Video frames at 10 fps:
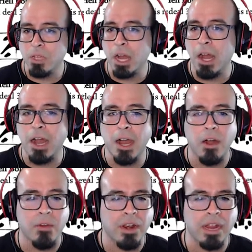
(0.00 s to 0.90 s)

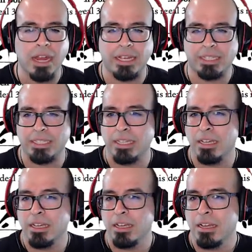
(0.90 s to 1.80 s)
Oh, nice.
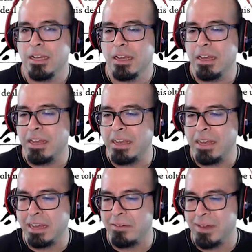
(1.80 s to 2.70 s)

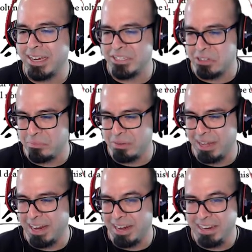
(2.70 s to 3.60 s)
I'm actually
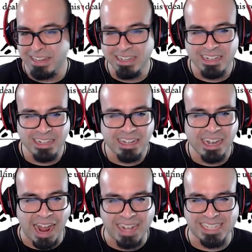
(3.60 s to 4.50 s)
playing
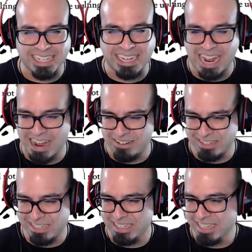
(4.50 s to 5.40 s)
as the
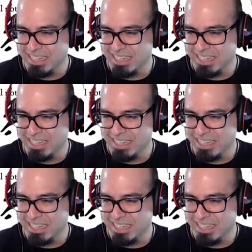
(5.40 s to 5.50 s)
cows.